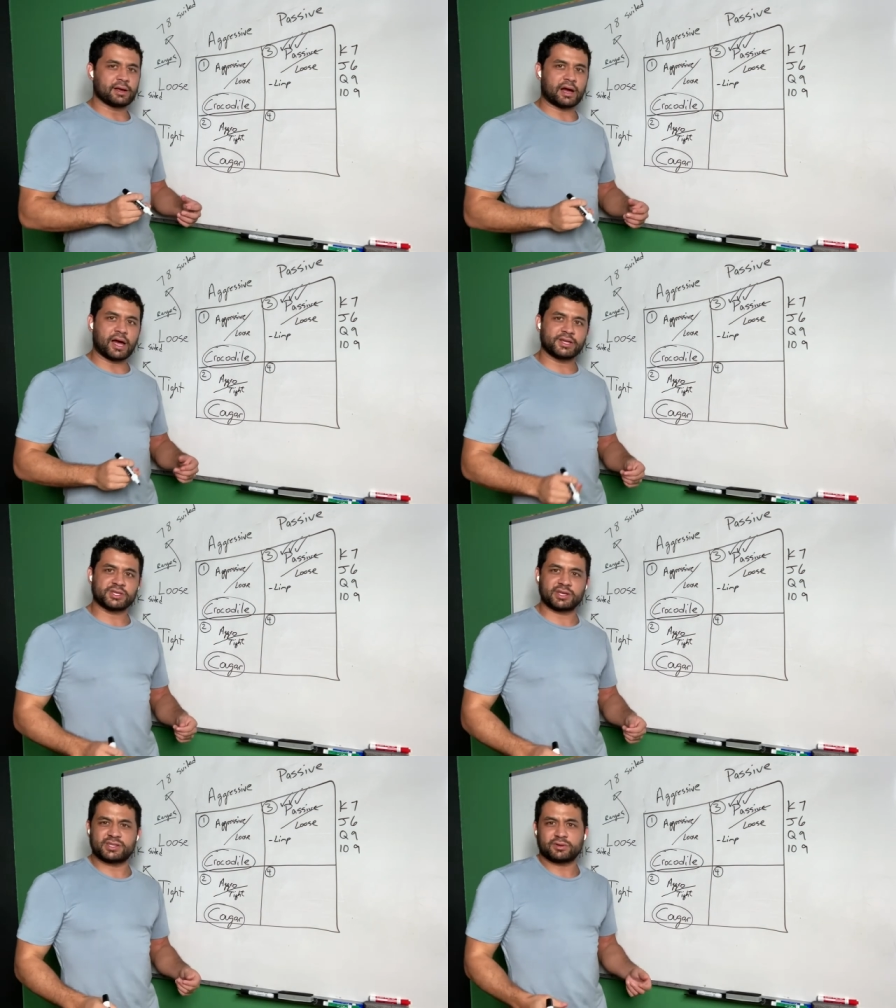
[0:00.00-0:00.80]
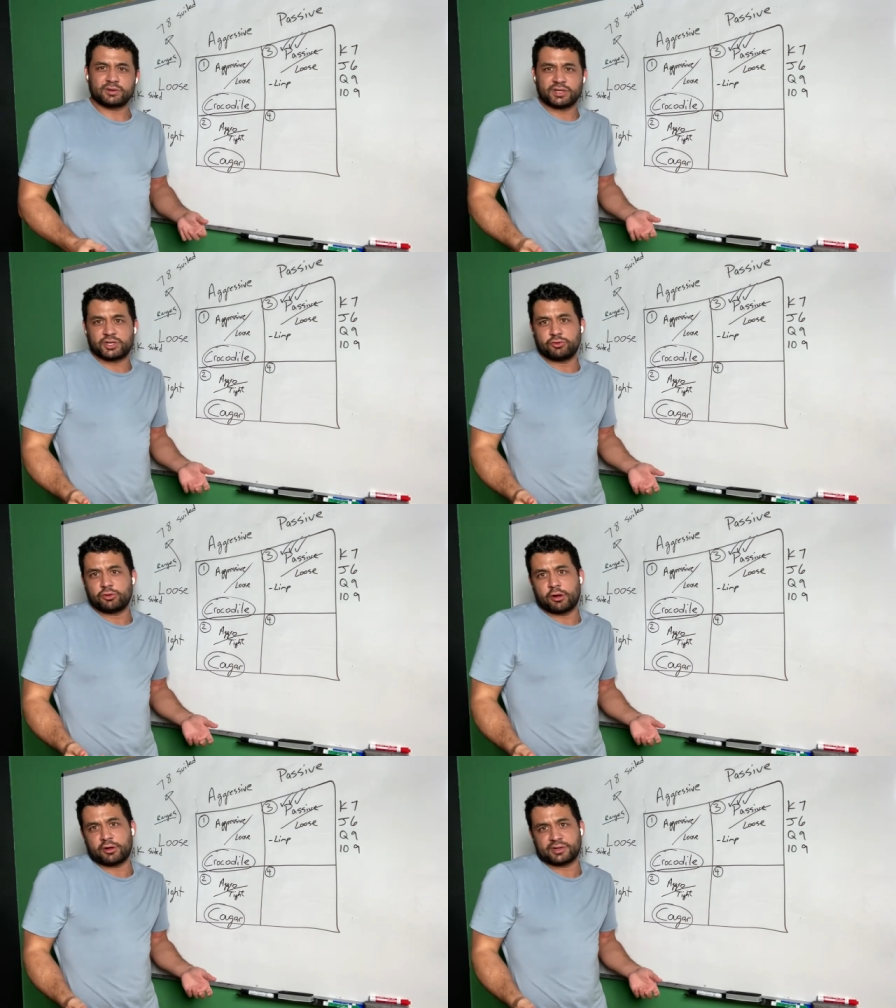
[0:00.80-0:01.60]
I just, it's only
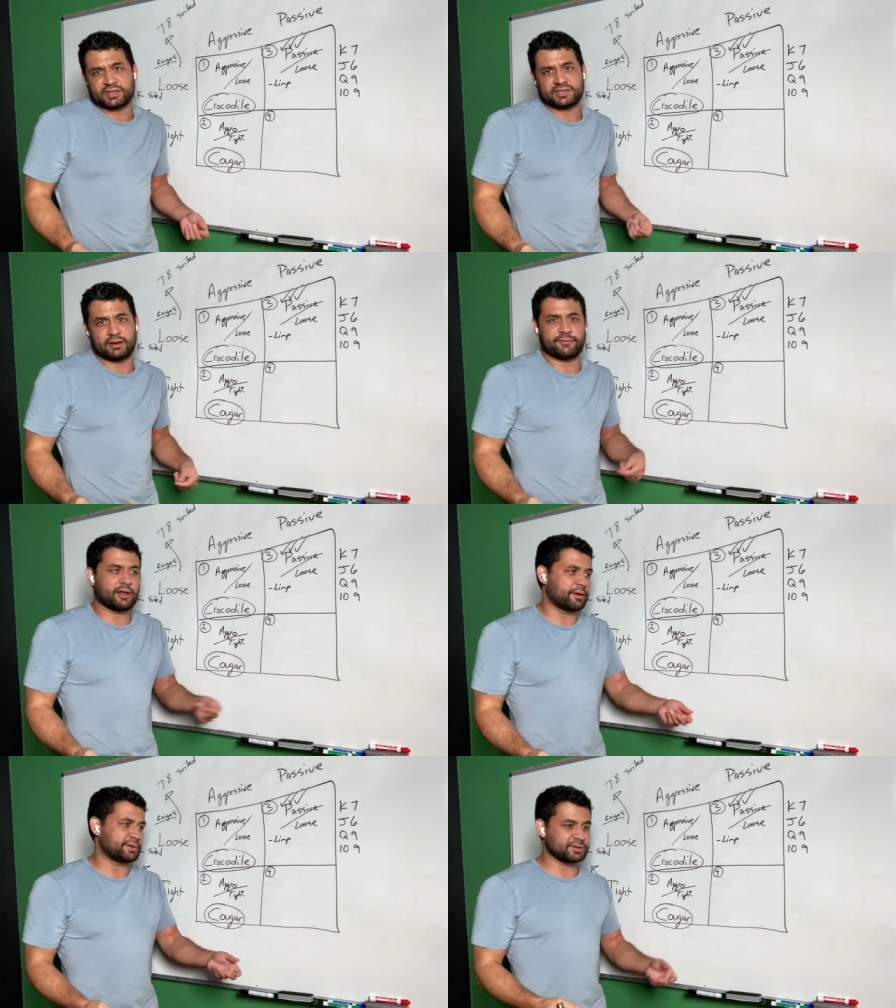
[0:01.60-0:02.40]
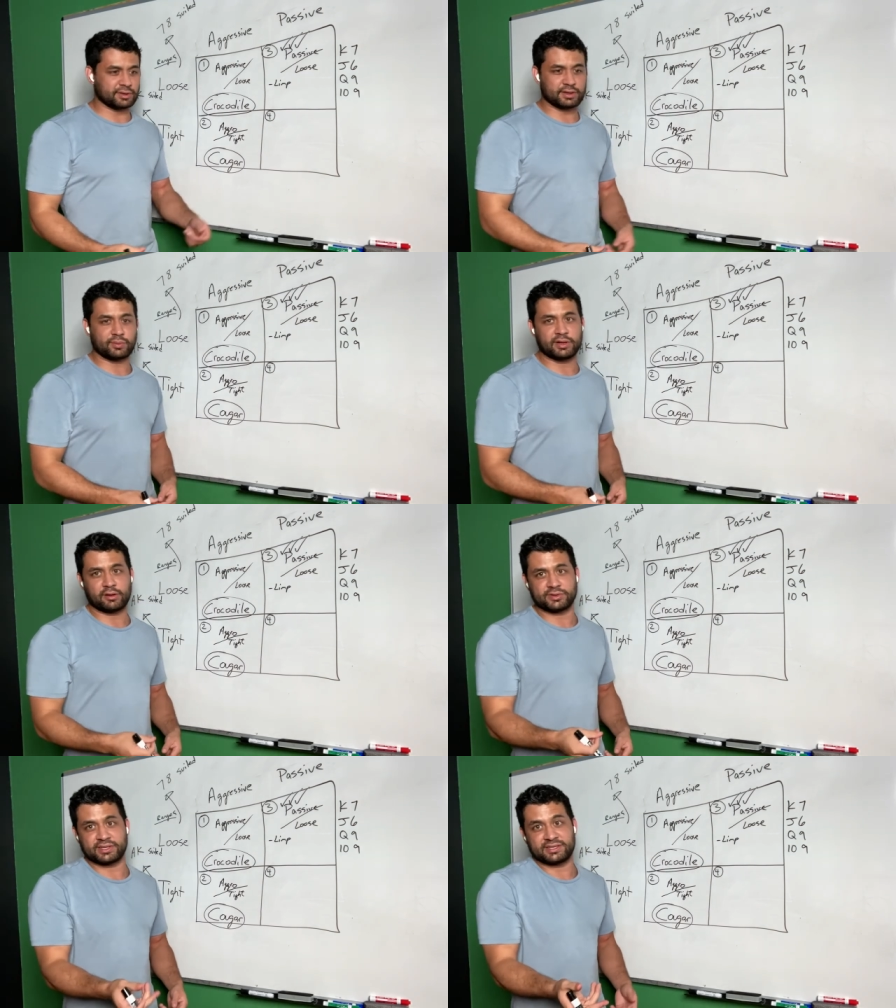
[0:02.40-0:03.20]
$2 to see a flop. It's only
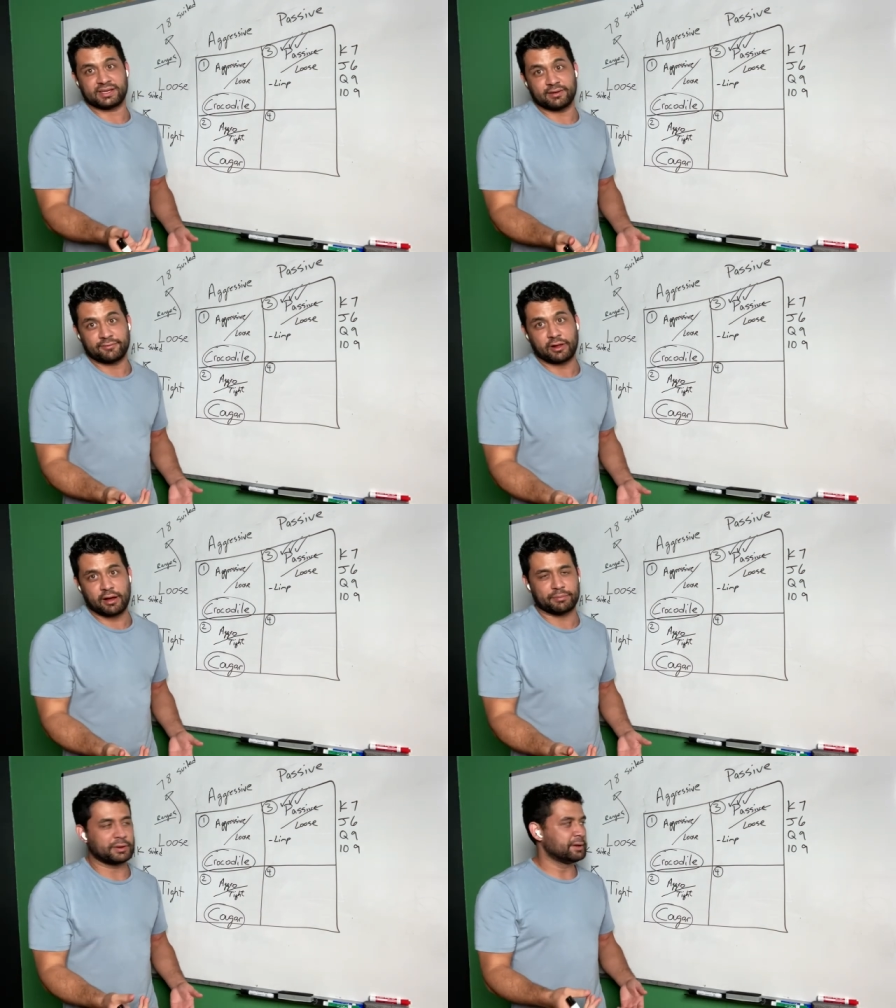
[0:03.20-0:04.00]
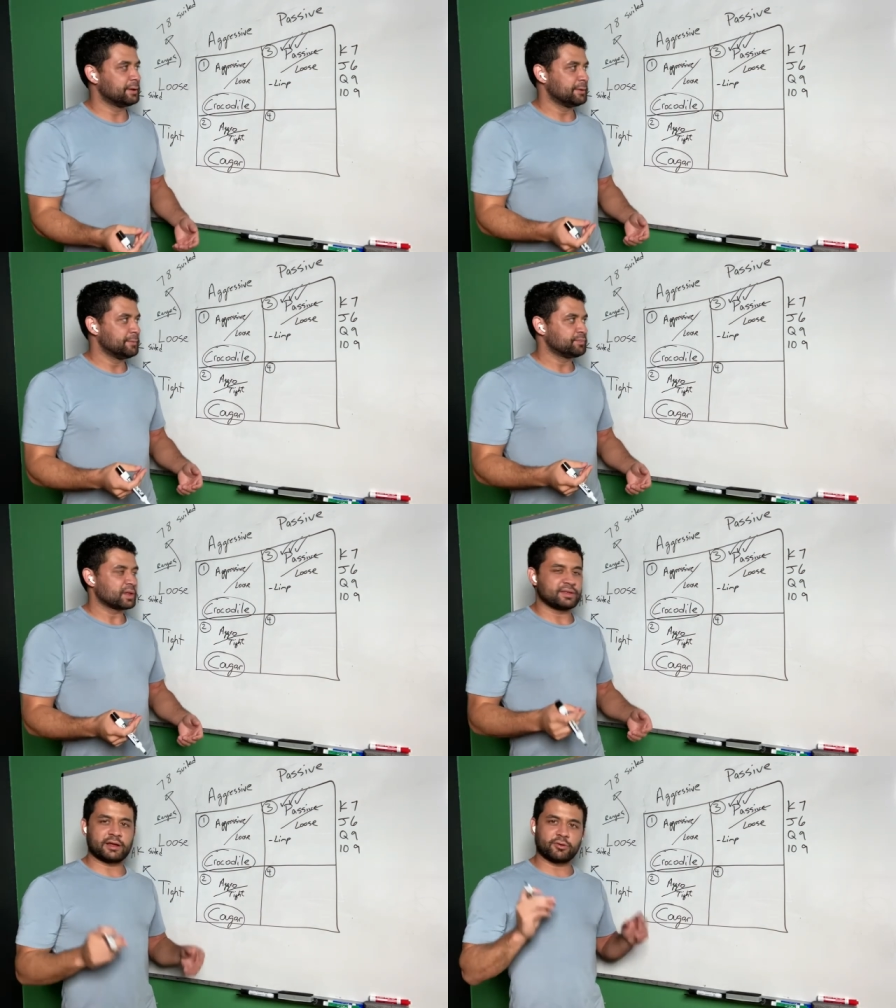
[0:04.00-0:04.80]
$3 to see a flop.
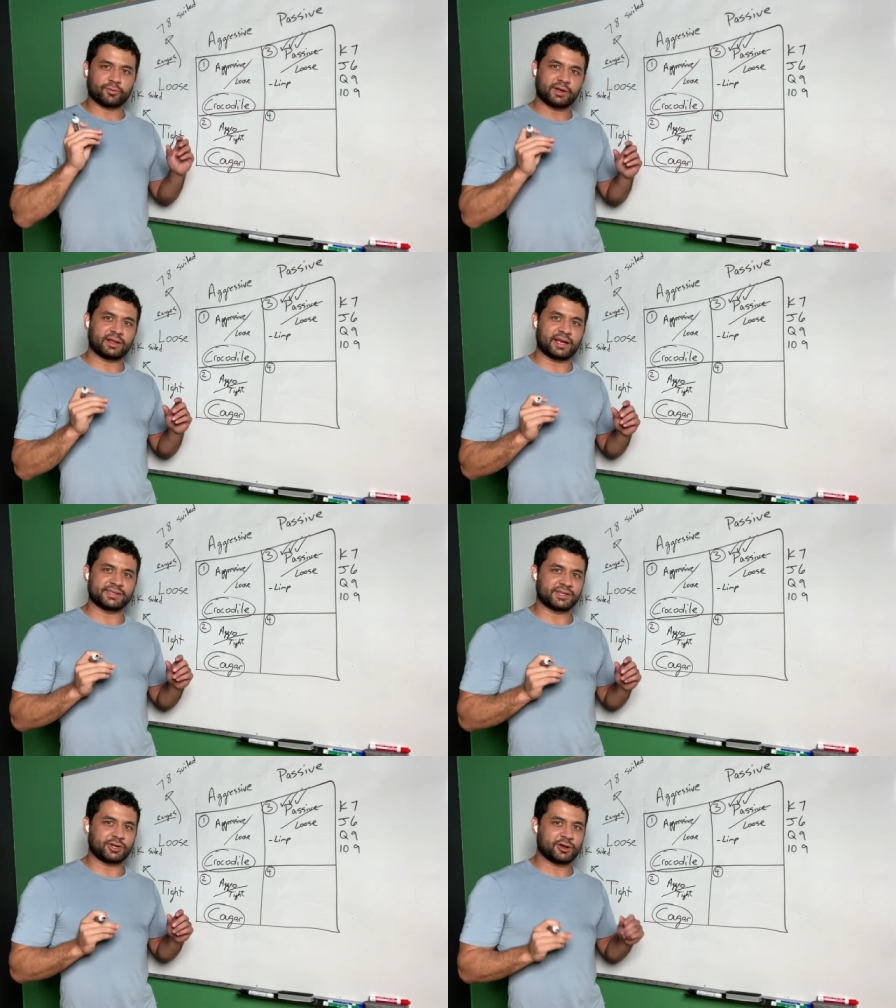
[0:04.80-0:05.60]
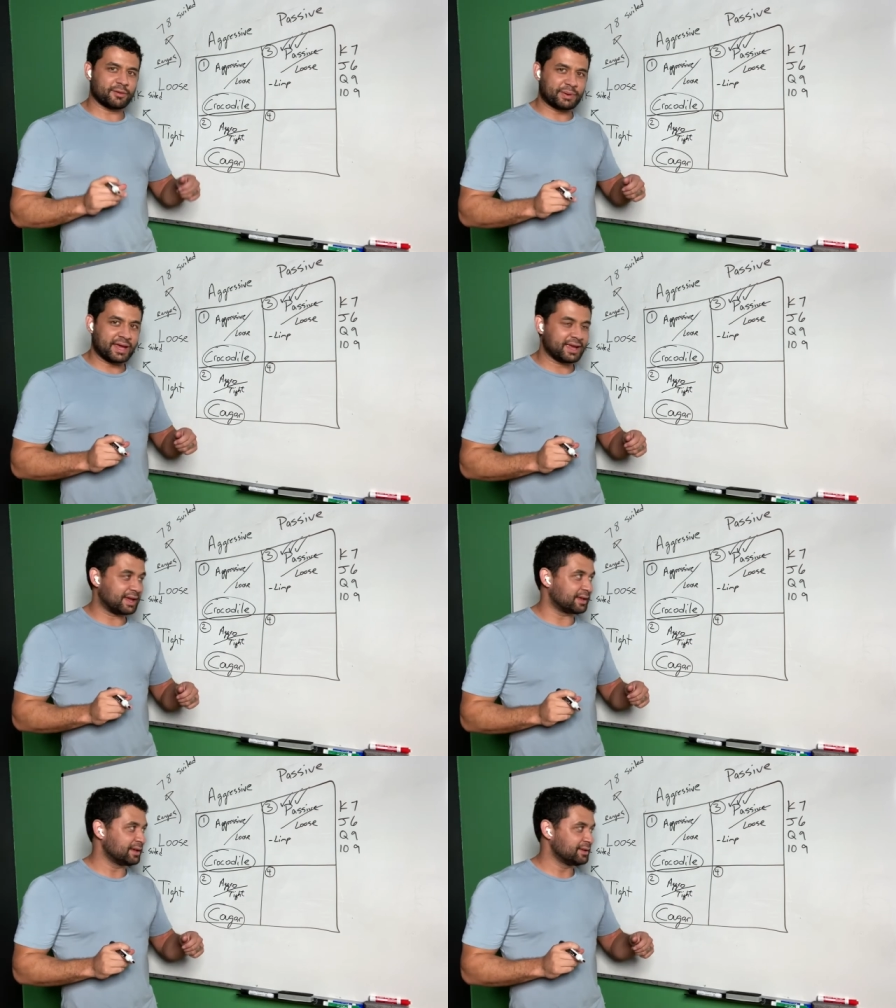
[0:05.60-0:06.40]
They don't realize you're not
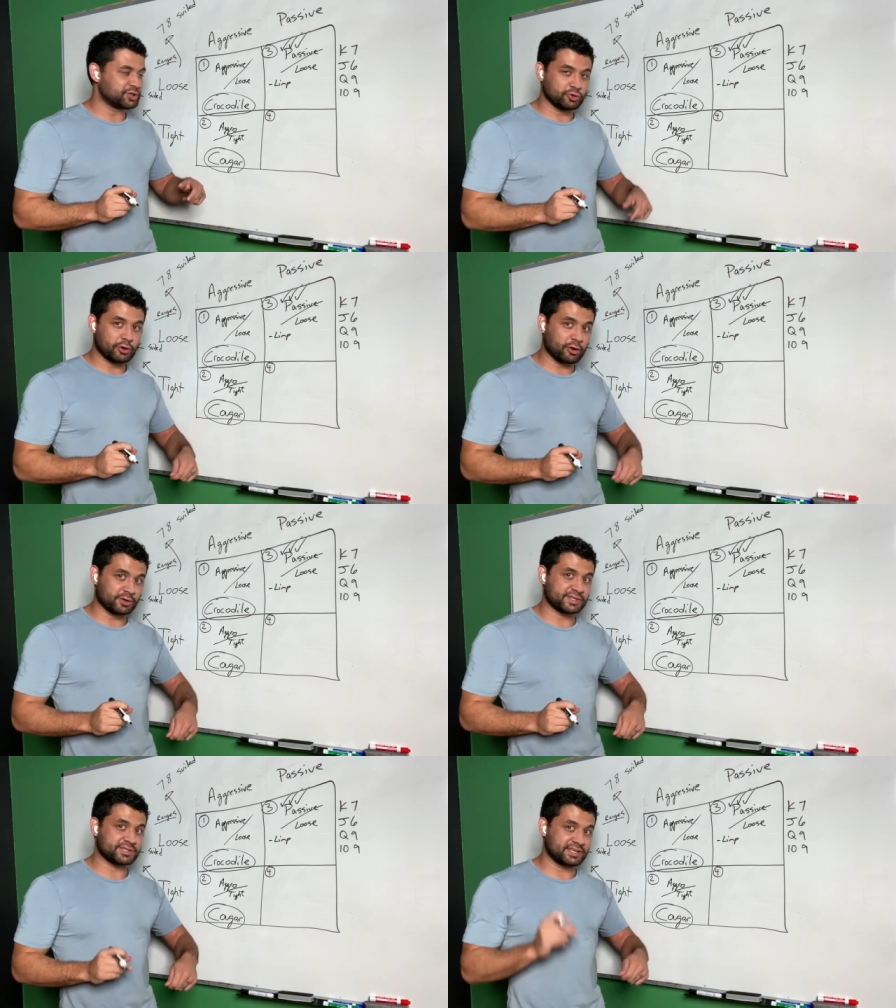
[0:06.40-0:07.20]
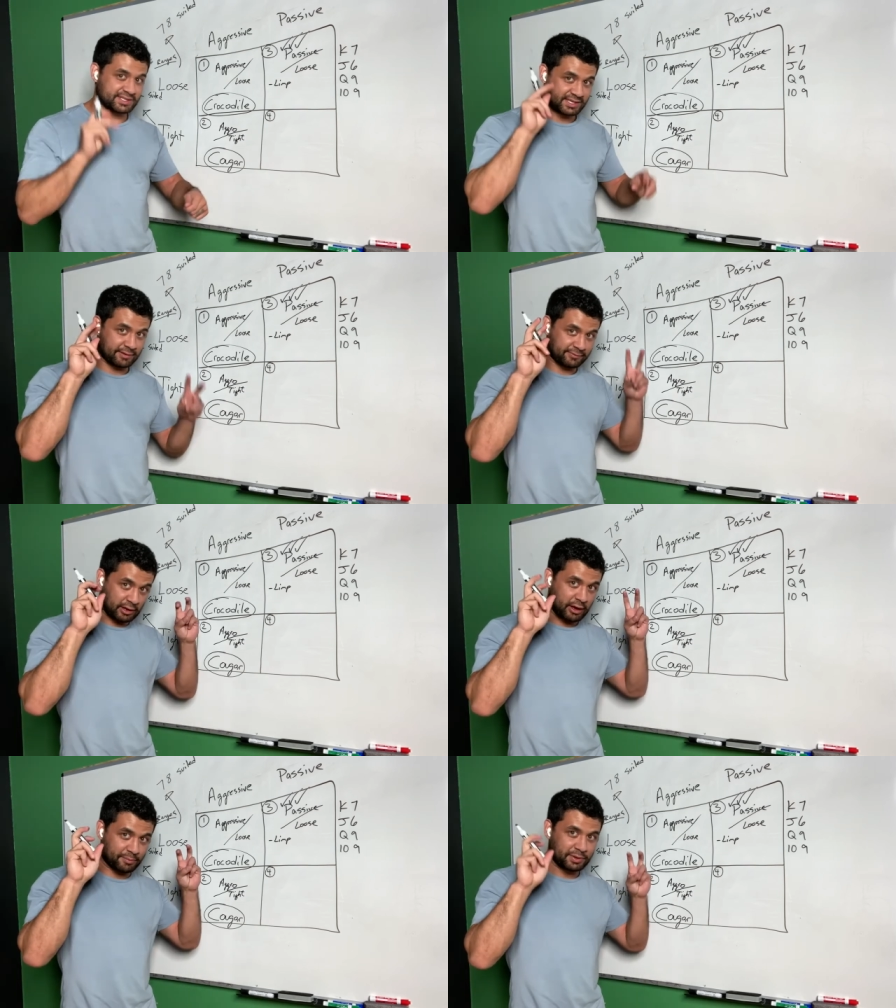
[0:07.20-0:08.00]
paying $2 to see a
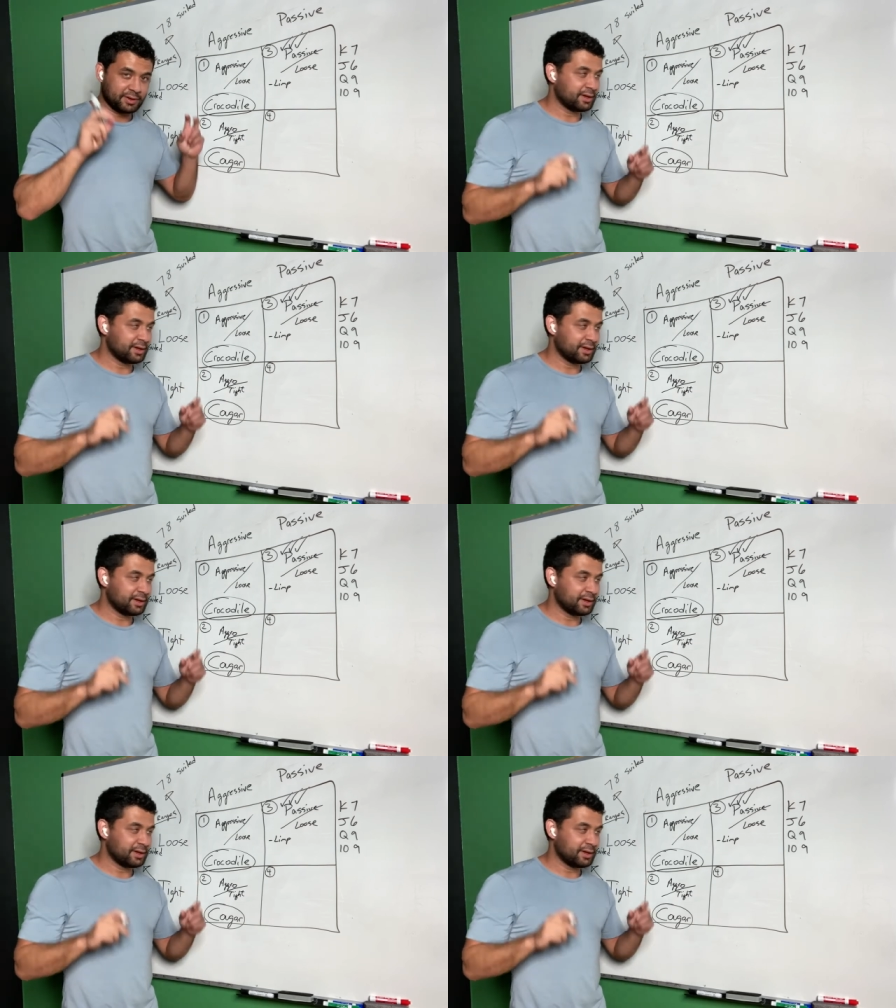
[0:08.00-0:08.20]
flop.